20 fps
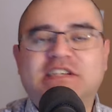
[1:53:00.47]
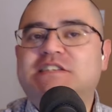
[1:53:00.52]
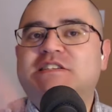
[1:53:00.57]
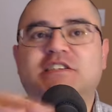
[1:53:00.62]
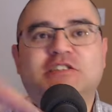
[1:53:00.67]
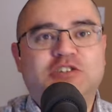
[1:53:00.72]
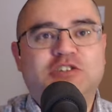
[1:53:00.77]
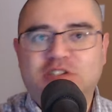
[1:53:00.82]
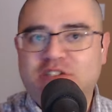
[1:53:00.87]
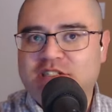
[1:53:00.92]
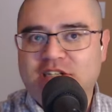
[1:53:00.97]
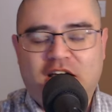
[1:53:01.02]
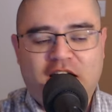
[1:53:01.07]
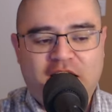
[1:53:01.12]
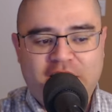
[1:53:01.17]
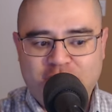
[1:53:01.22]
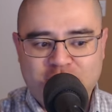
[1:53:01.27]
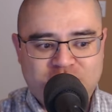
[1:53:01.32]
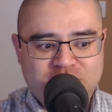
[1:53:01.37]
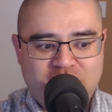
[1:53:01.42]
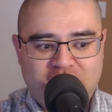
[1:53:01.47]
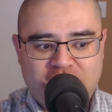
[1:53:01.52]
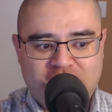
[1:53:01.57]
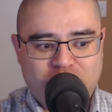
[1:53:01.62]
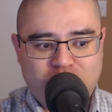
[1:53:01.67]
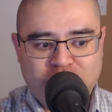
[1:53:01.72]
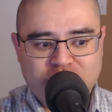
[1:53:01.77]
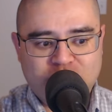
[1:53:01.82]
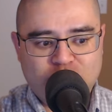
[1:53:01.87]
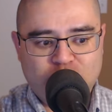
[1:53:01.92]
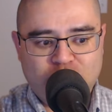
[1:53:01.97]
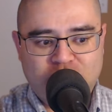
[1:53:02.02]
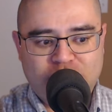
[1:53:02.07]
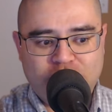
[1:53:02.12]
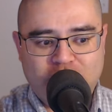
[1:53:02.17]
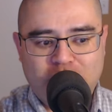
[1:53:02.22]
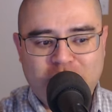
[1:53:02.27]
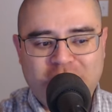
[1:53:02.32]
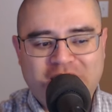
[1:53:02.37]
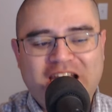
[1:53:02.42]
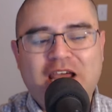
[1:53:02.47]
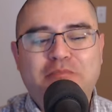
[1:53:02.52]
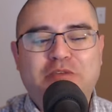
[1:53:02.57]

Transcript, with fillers: six inches to either side of my screen frame,